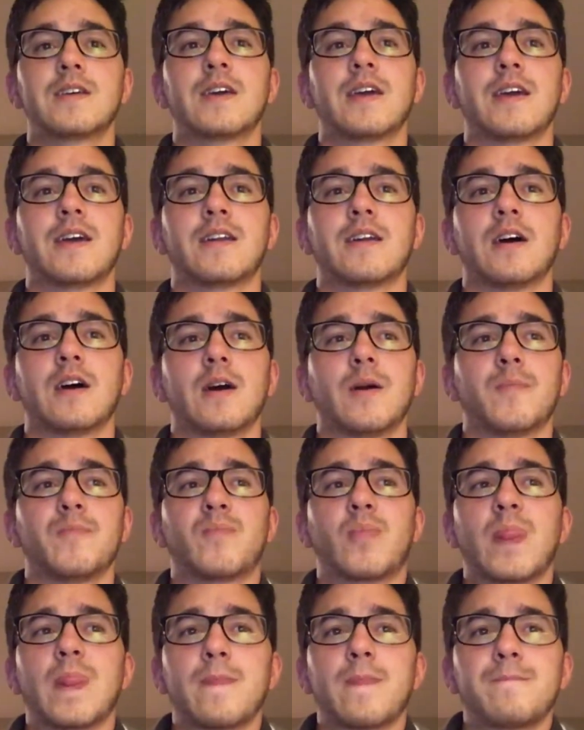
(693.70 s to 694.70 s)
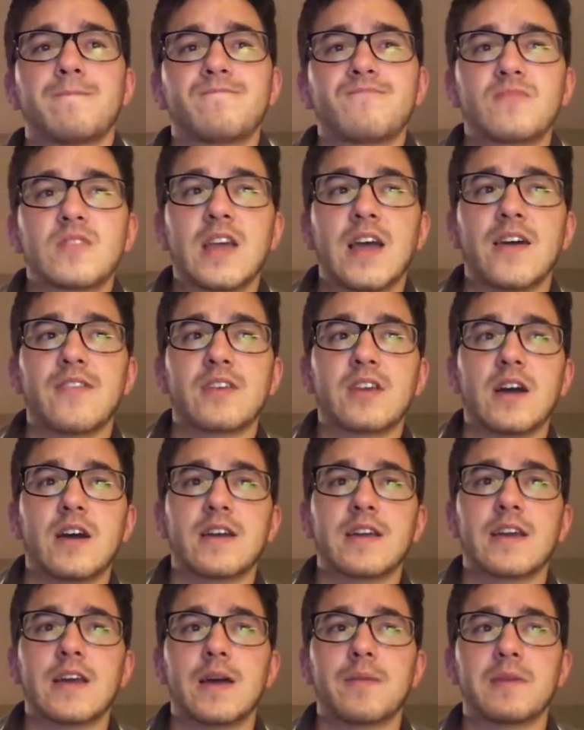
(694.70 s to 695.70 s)
And the
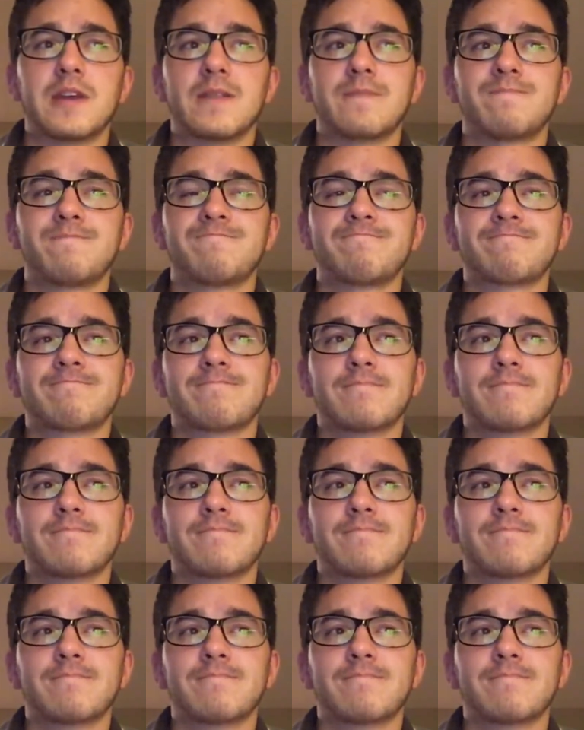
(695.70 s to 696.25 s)
Gunny, I mean,